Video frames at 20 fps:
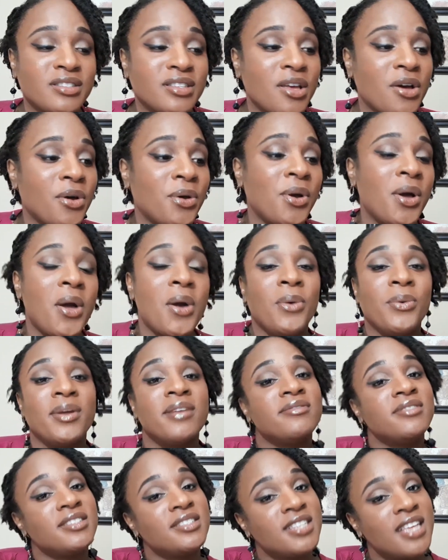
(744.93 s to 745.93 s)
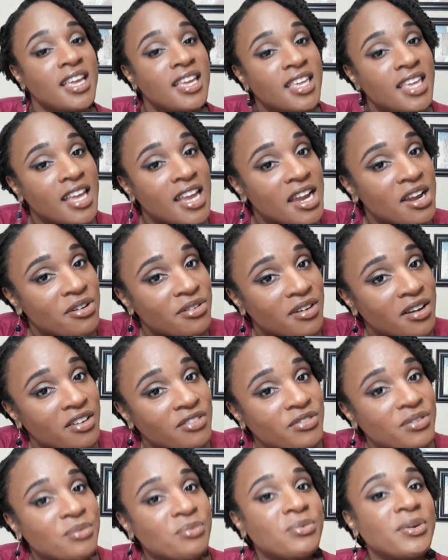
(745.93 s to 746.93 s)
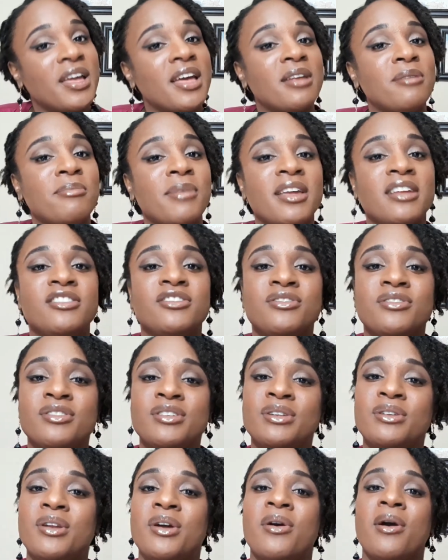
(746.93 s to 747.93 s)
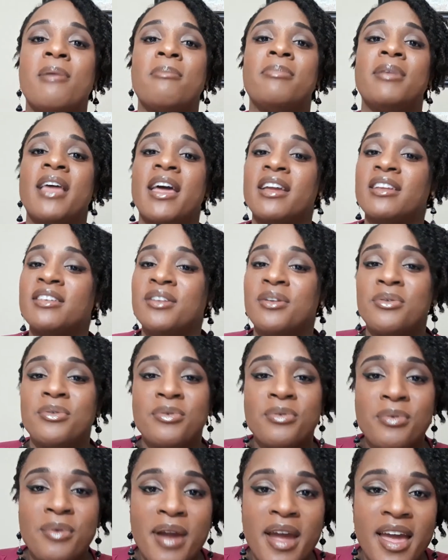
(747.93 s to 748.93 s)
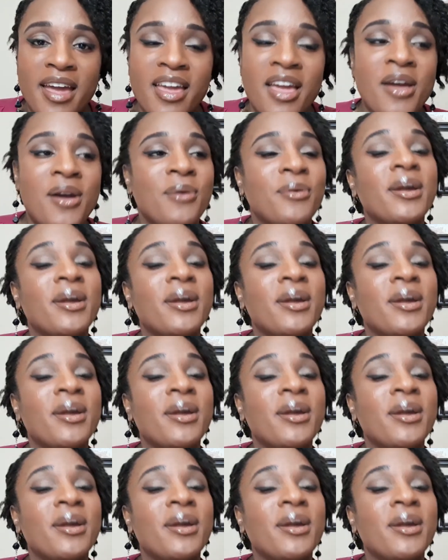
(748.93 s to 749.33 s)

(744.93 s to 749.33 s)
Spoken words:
So we have to take care of them. We got to make sure, our black don't crack.